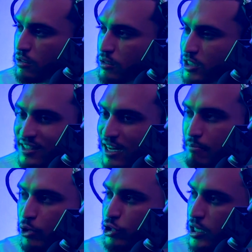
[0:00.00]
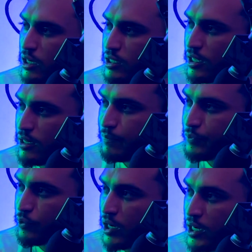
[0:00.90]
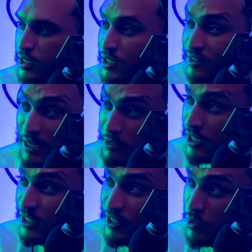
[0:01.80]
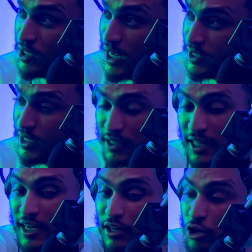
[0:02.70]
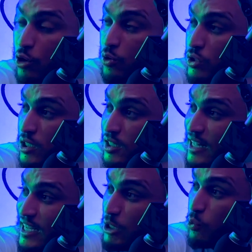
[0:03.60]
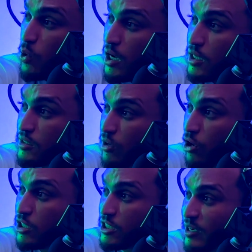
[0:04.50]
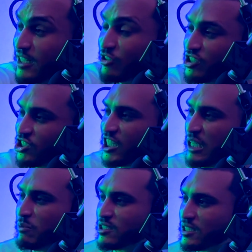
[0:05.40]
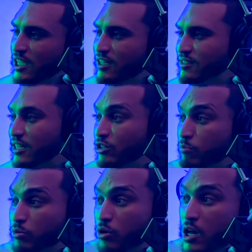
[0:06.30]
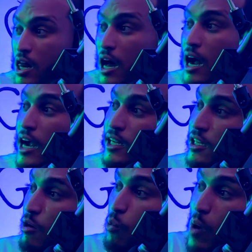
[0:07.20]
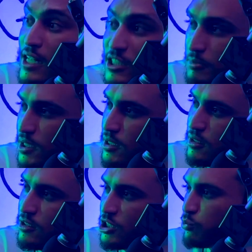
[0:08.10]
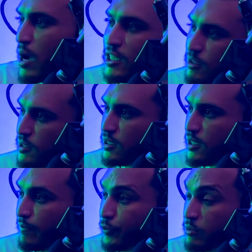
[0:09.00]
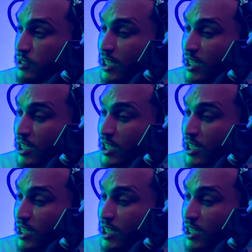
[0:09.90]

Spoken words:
He's not a millionaire yet, right? Same thing that they did with Kanye. They didn't know that he was on his way. So the shit he was saying is like, yo, bro, all right, watch me. Just watch me. You know what I'm saying?